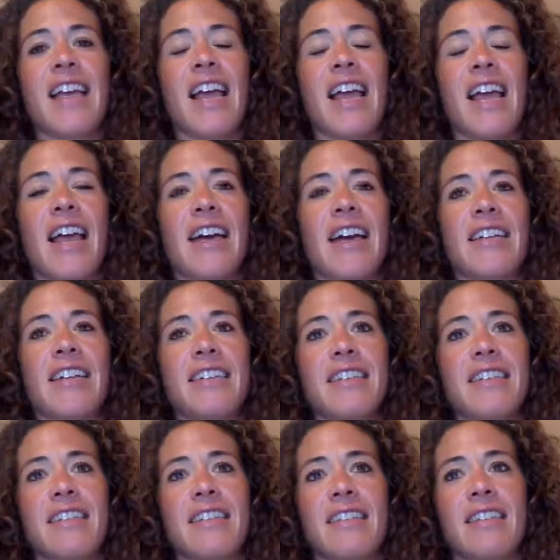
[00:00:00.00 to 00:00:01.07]

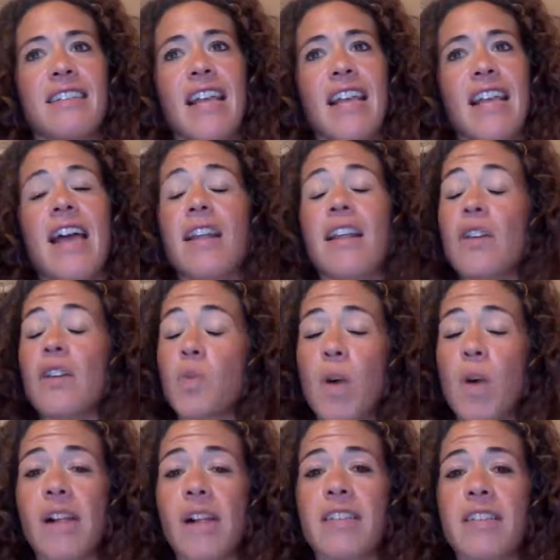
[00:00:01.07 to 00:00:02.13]
and as
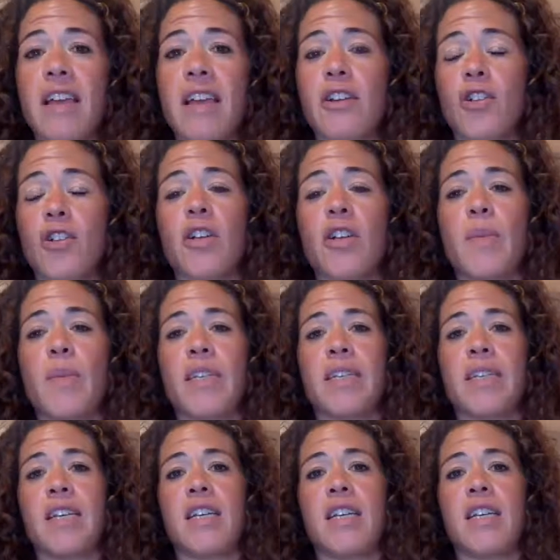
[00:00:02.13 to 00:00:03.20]
well as had a
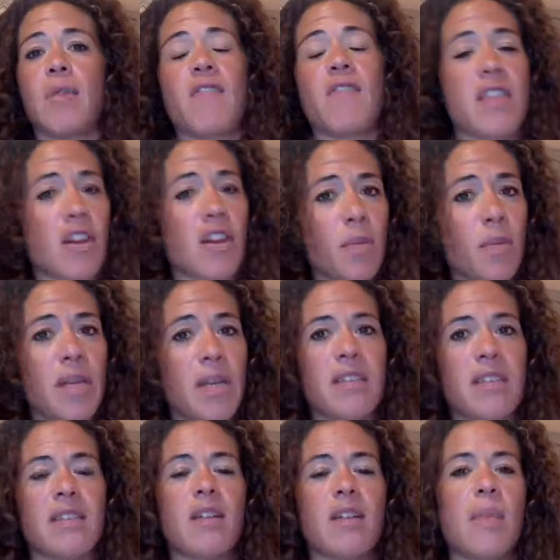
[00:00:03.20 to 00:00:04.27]
treatment team of a
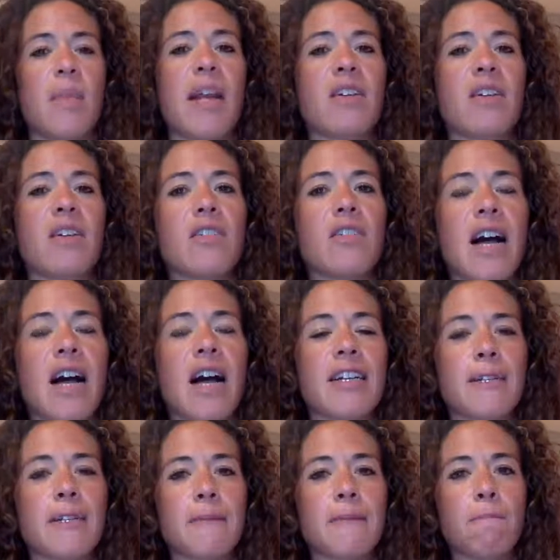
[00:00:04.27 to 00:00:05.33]
therapist and a medical
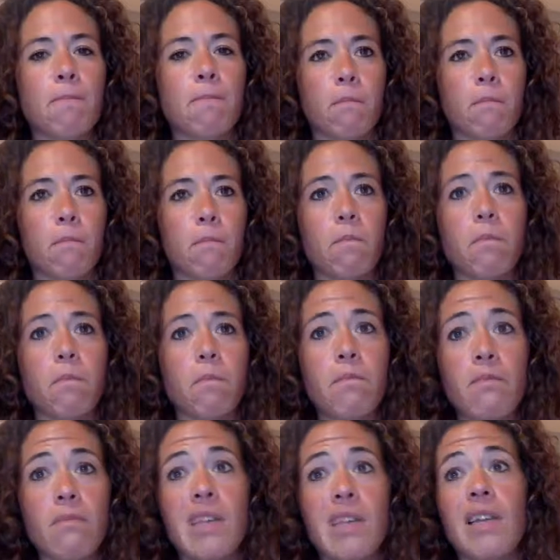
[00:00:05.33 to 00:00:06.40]
doctor,
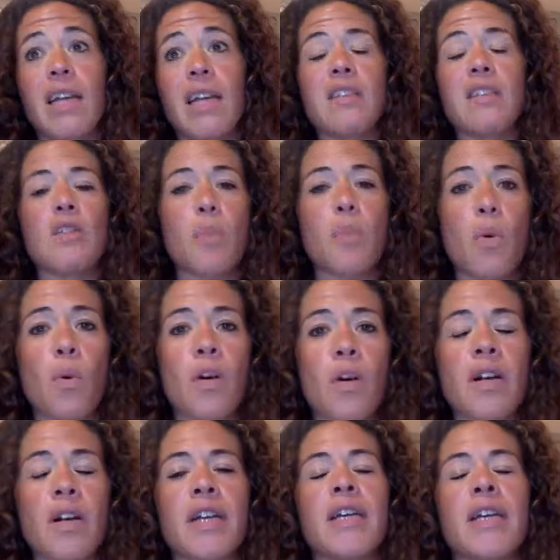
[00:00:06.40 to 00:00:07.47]
and had
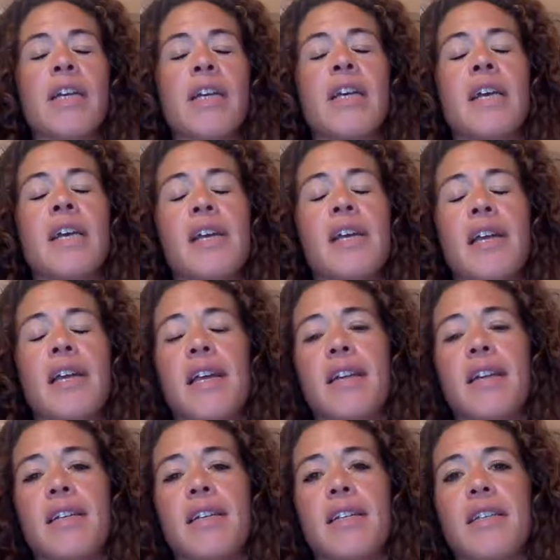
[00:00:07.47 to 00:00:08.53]
support.
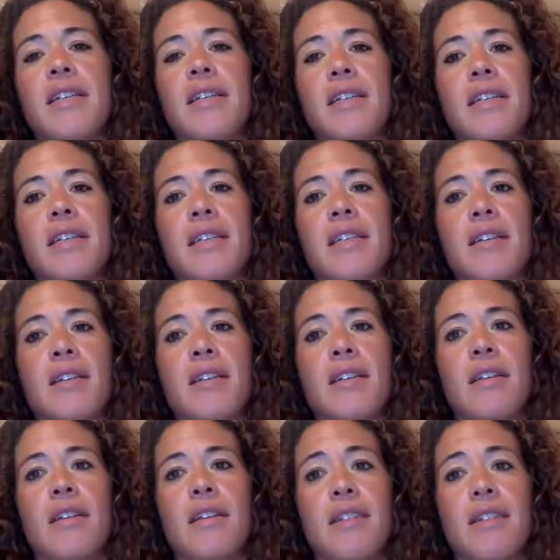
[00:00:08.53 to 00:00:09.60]
And it
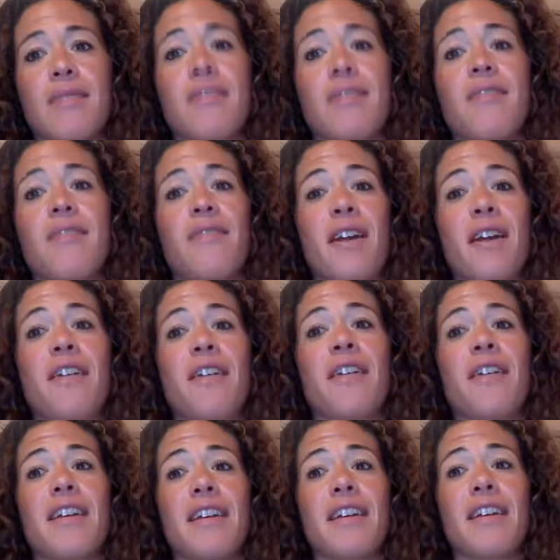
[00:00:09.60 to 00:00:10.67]
was a
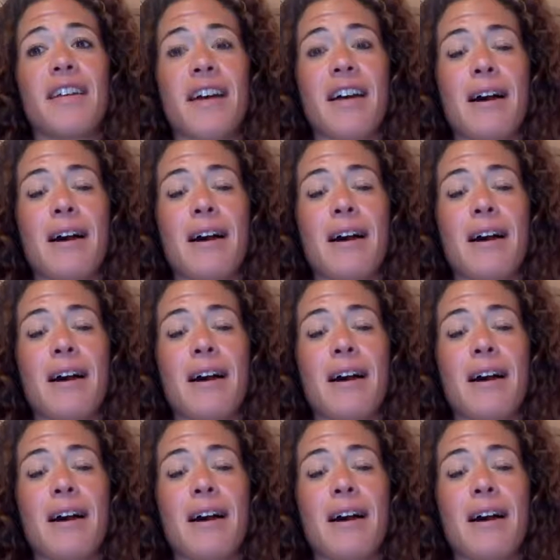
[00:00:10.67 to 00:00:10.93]
very